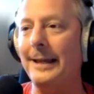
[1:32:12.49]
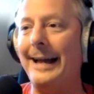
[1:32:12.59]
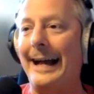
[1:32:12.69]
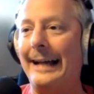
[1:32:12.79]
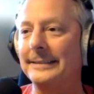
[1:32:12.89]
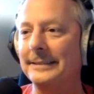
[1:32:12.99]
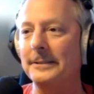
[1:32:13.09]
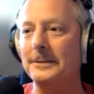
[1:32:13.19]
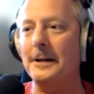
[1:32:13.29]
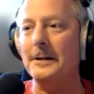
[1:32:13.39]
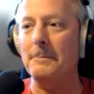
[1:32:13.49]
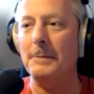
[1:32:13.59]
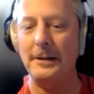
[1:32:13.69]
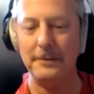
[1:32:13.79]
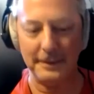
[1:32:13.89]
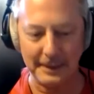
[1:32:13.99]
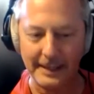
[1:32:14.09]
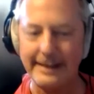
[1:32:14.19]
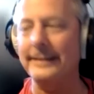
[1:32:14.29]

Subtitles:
that. Just to talk about that.